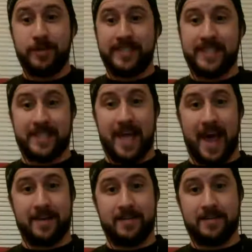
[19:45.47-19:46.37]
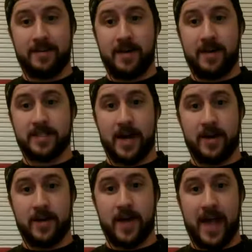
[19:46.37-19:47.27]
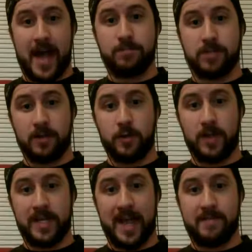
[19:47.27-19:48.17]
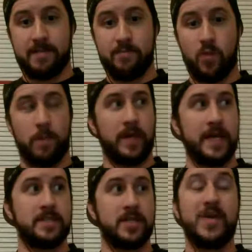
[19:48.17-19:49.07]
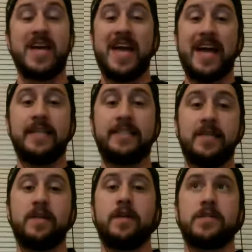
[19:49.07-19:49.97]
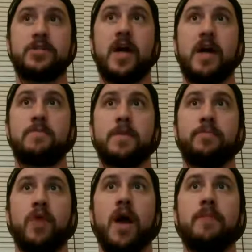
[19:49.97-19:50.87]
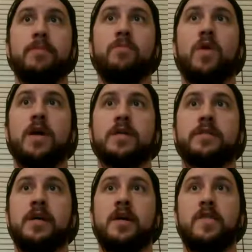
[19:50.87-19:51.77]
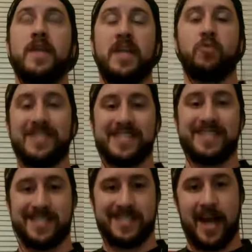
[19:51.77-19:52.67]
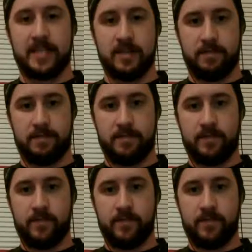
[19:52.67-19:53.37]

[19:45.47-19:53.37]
did that. On Saturday, they absolutely gave him more plays to do, and he did a good job. The problem was that he wasn't decisive.